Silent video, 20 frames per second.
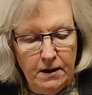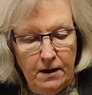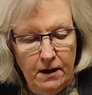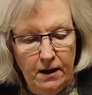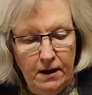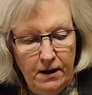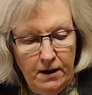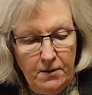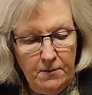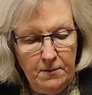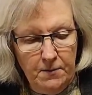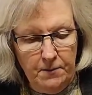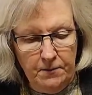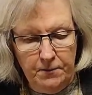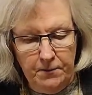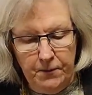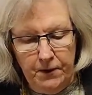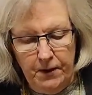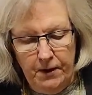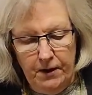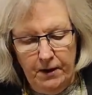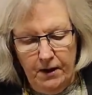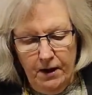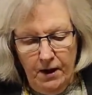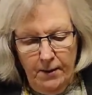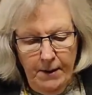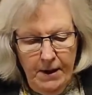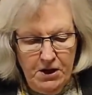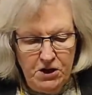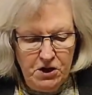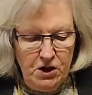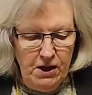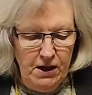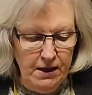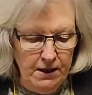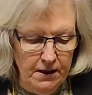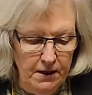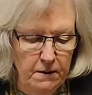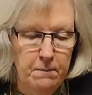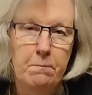I'm actually
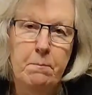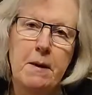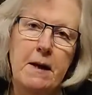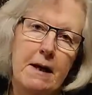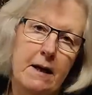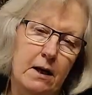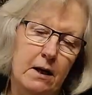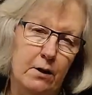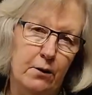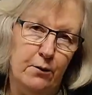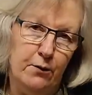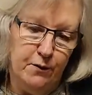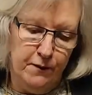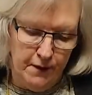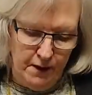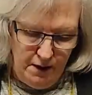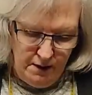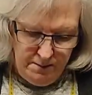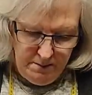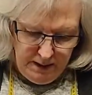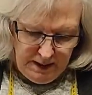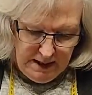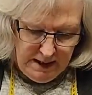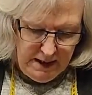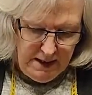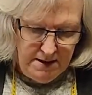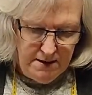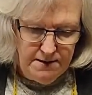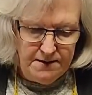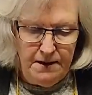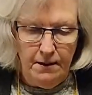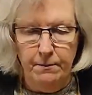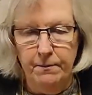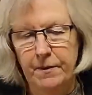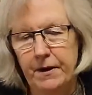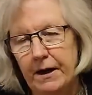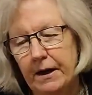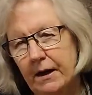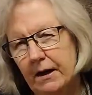in the middle of making something,